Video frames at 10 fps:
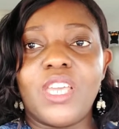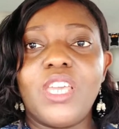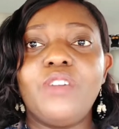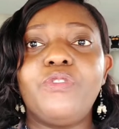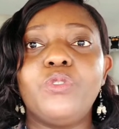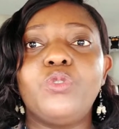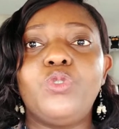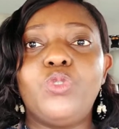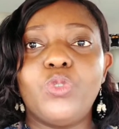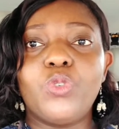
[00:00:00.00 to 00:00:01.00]
If you
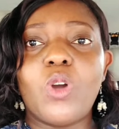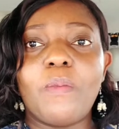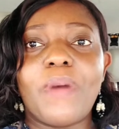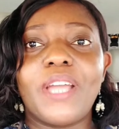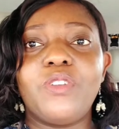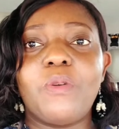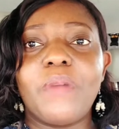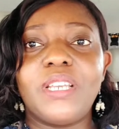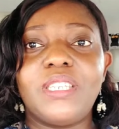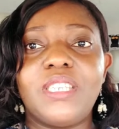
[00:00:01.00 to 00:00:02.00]
do combine your
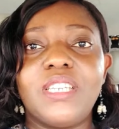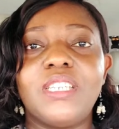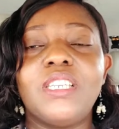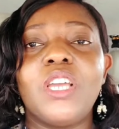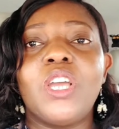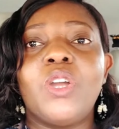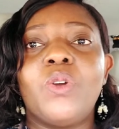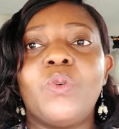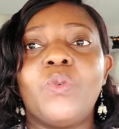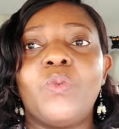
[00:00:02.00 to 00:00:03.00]
medicine
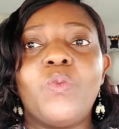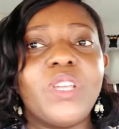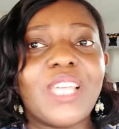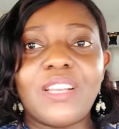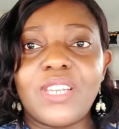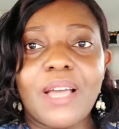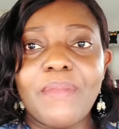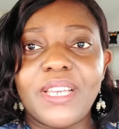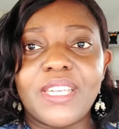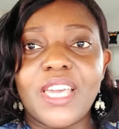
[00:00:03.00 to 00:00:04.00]
with another
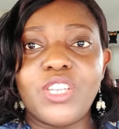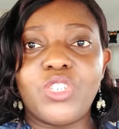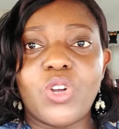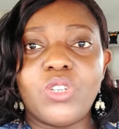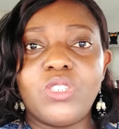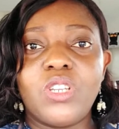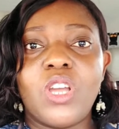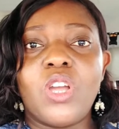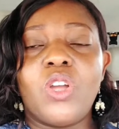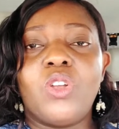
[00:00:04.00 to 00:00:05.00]
medication
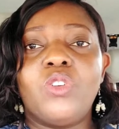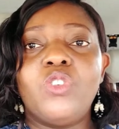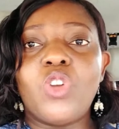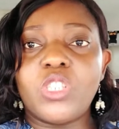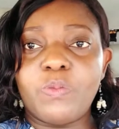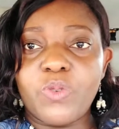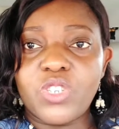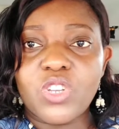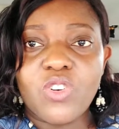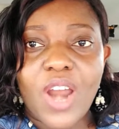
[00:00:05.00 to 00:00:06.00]
not
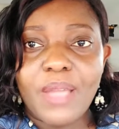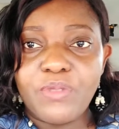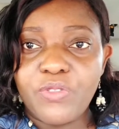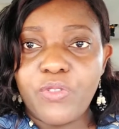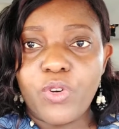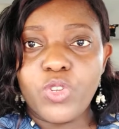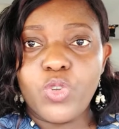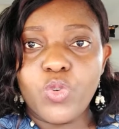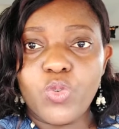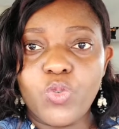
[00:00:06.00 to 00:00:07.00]
prescribed for
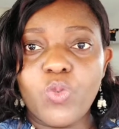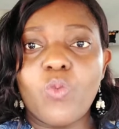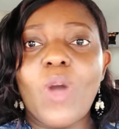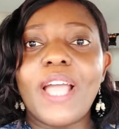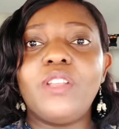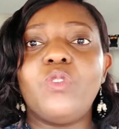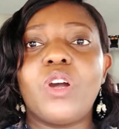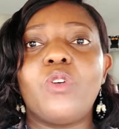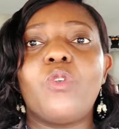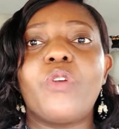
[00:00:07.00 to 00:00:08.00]
you while you
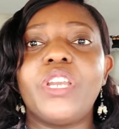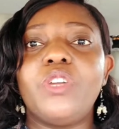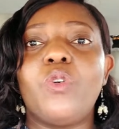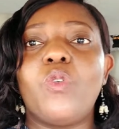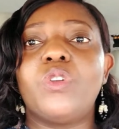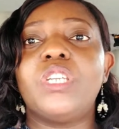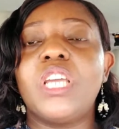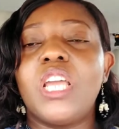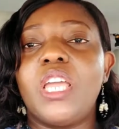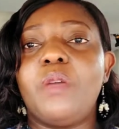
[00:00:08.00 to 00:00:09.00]
are already on
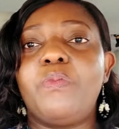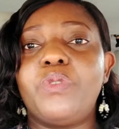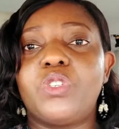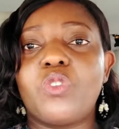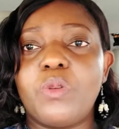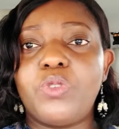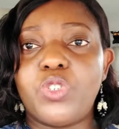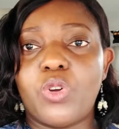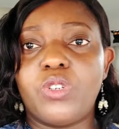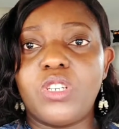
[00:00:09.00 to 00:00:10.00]
a
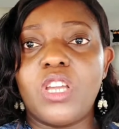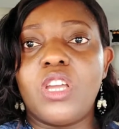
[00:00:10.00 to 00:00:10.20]
prescription,